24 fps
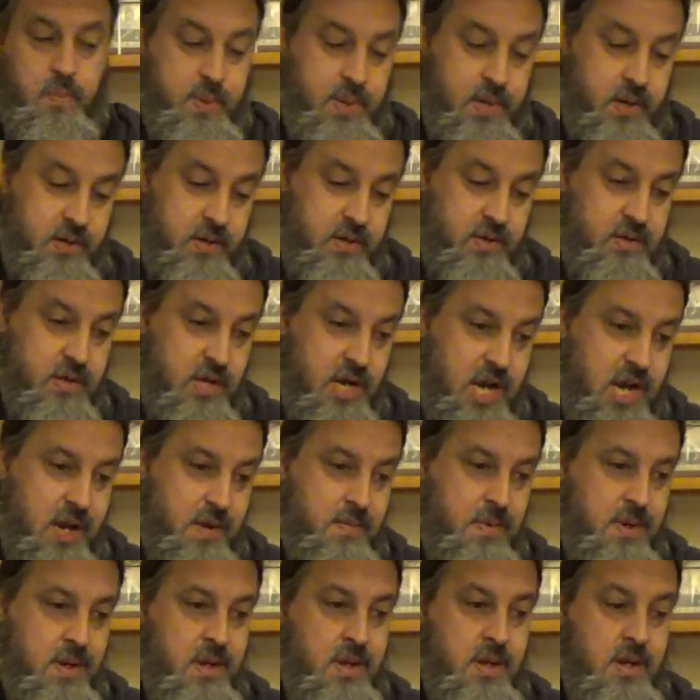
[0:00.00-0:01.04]
period of
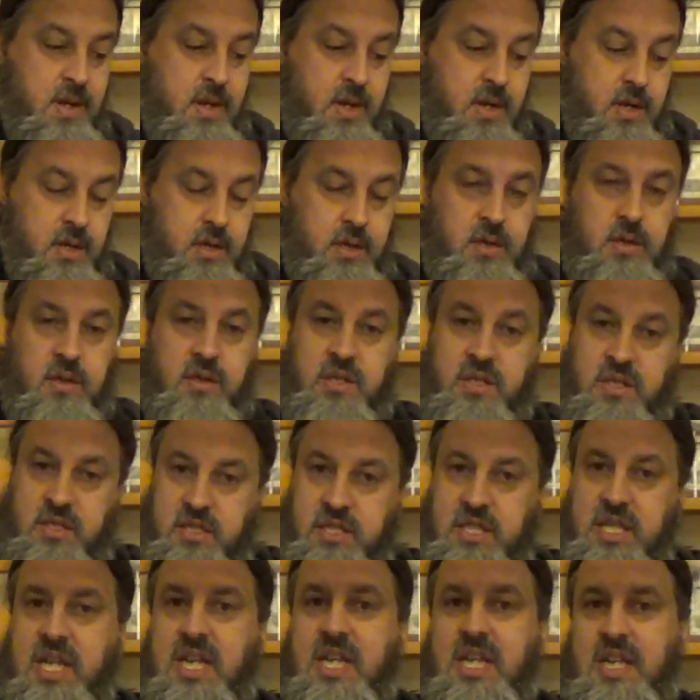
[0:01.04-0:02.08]
time, you'll
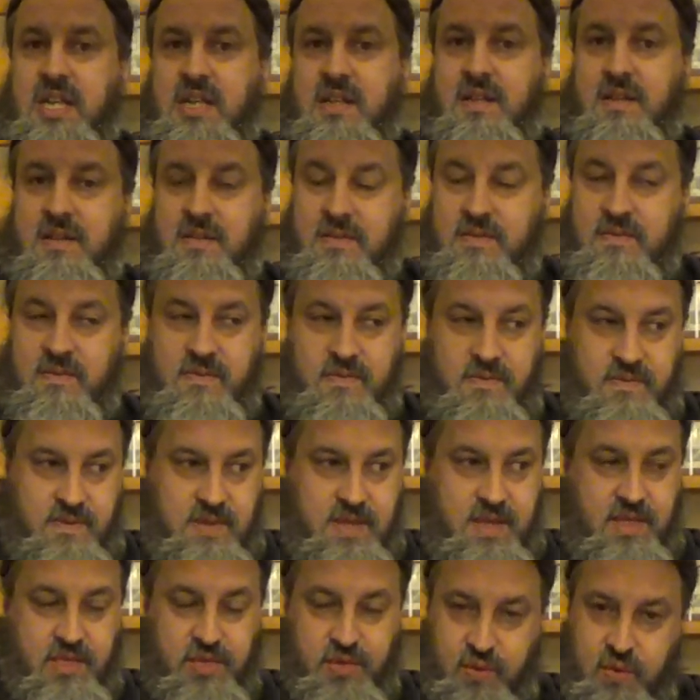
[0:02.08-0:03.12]
see
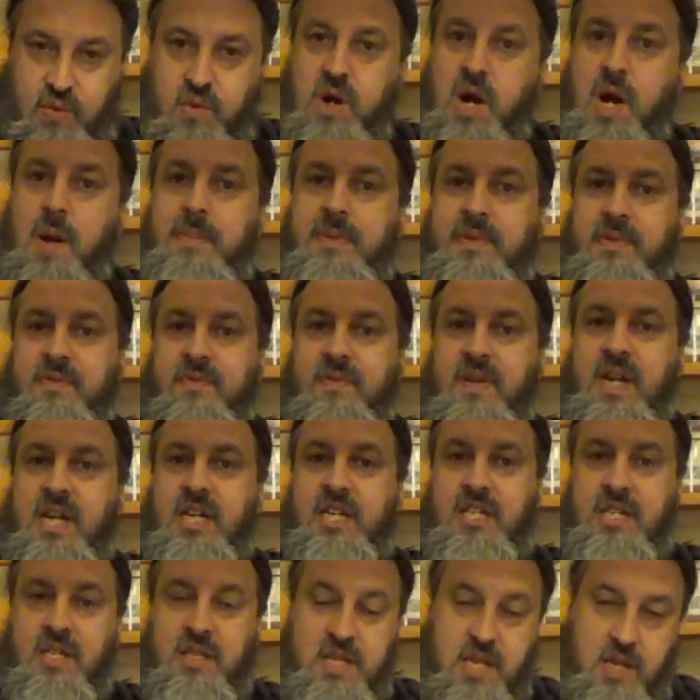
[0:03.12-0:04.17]
through
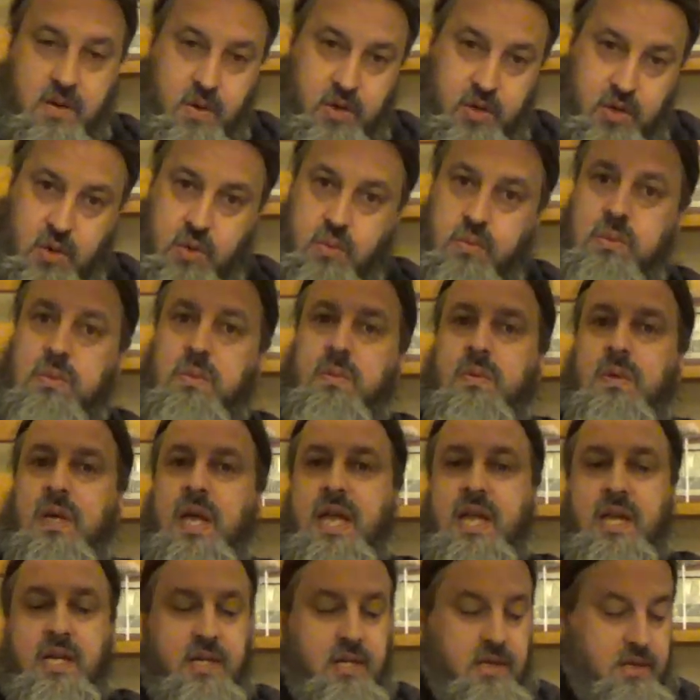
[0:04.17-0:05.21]
observation that you were
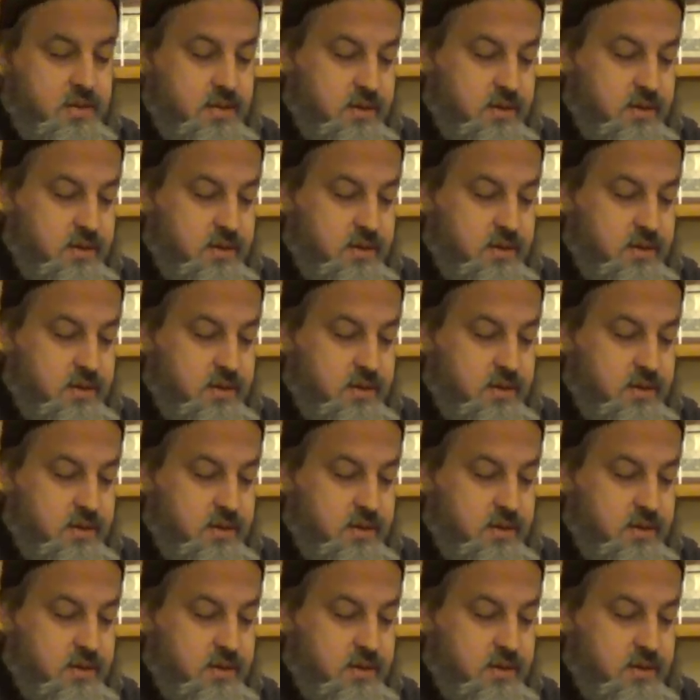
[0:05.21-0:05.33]
right.